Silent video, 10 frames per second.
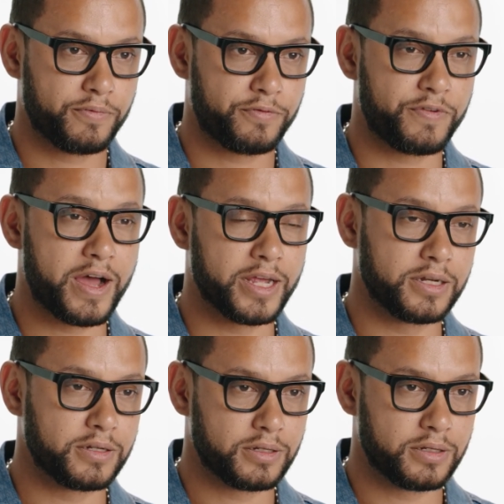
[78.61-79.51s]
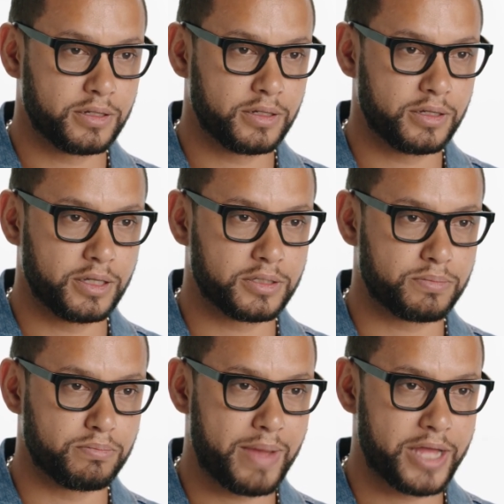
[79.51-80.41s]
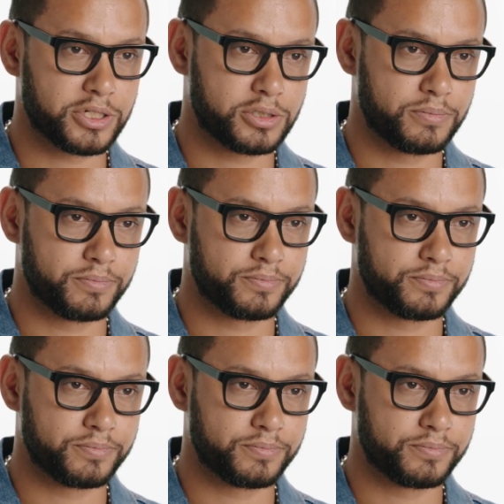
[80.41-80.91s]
find its match.